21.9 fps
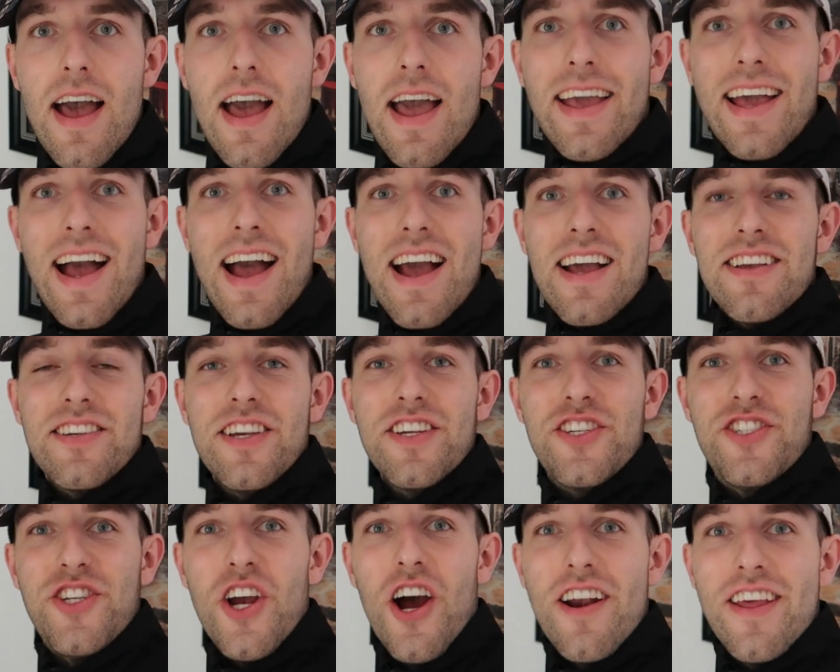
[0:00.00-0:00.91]
Hey guys,
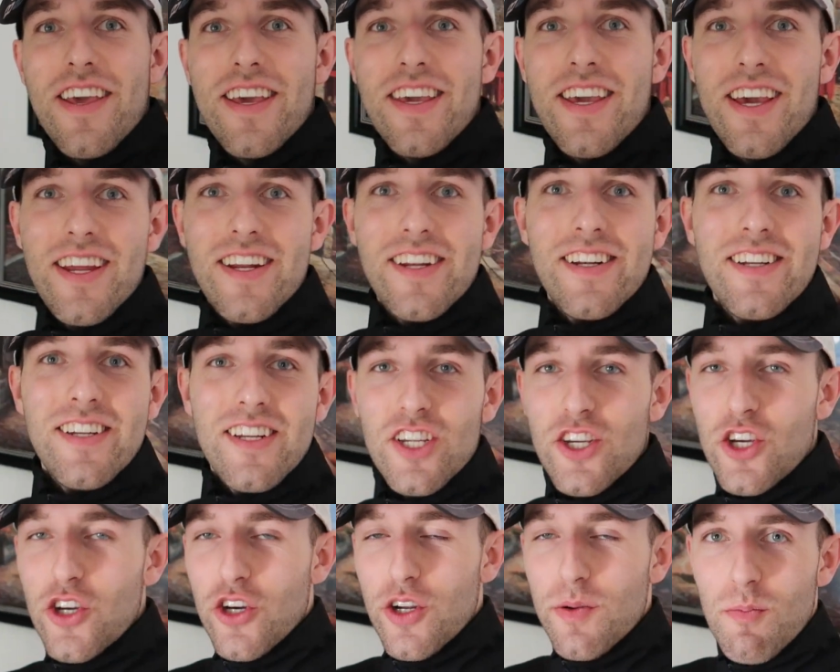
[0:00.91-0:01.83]
it's Johnny again.
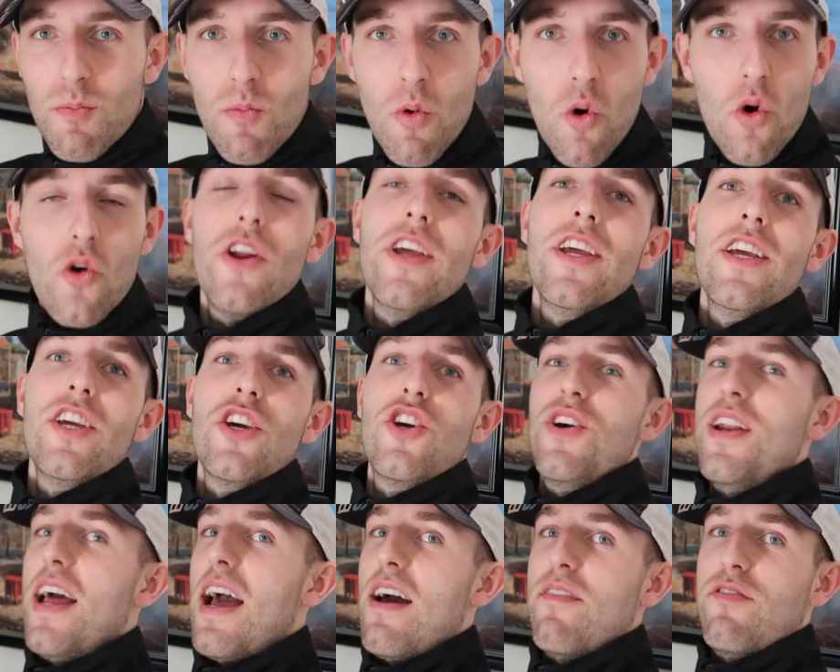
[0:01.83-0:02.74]
Good morning,
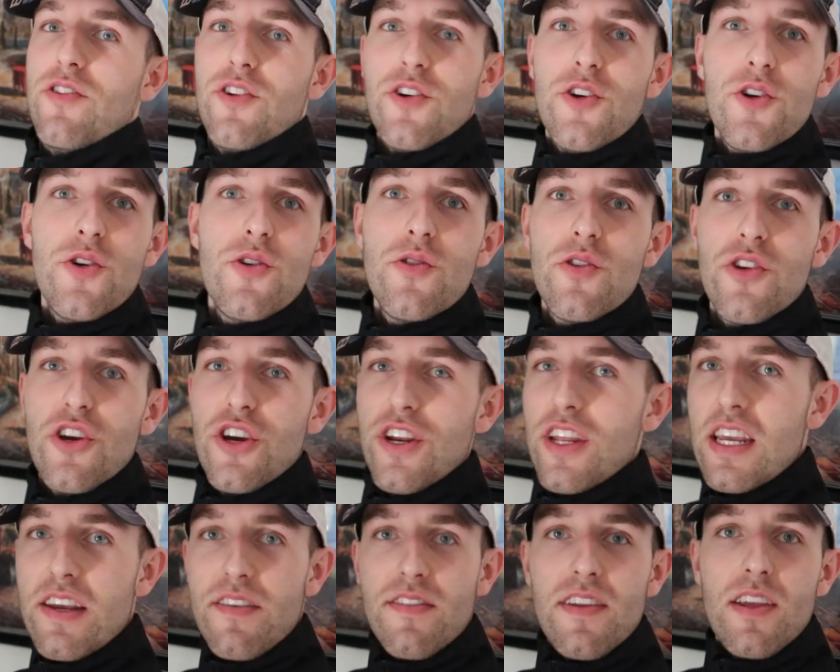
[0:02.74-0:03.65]
good afternoon,
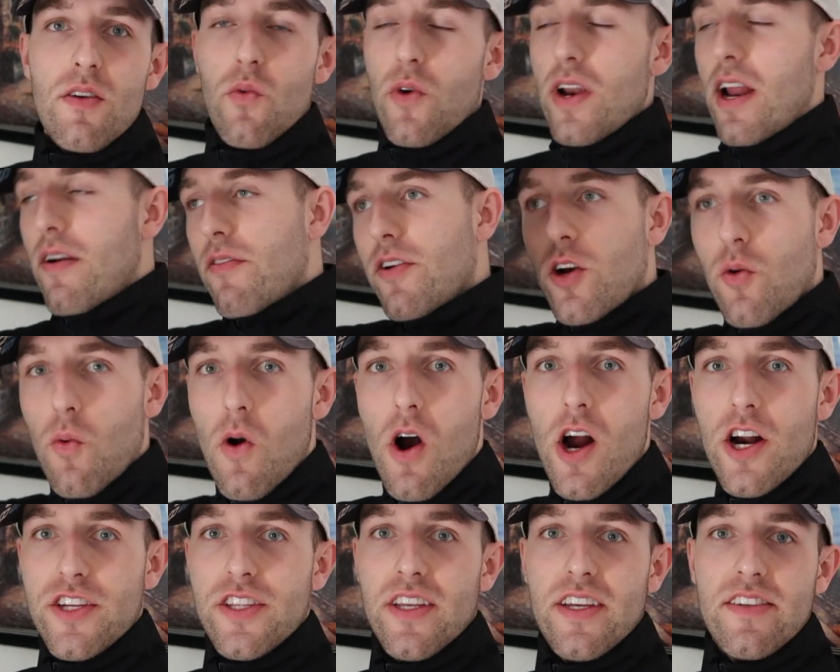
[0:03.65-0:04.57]
good evening, whenever you're
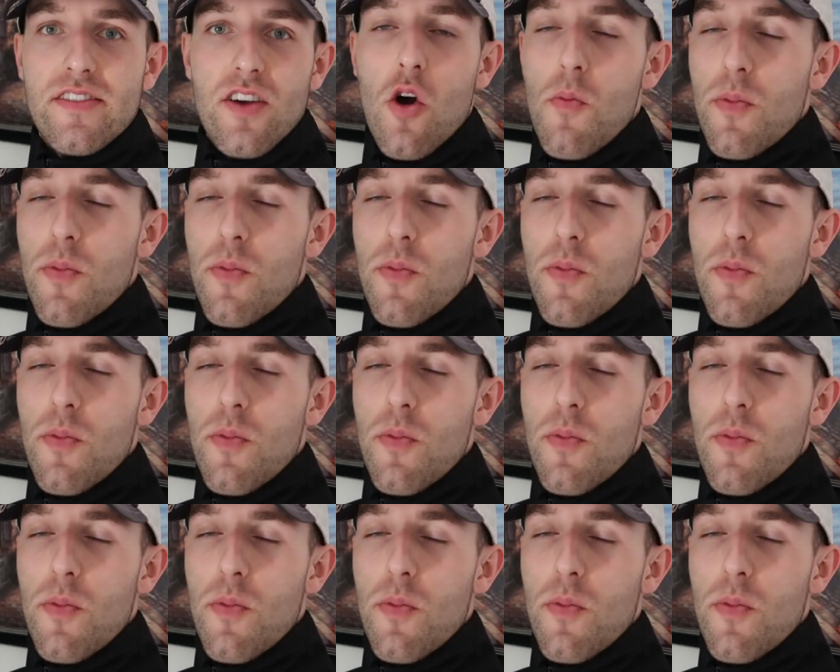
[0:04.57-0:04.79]
watching this.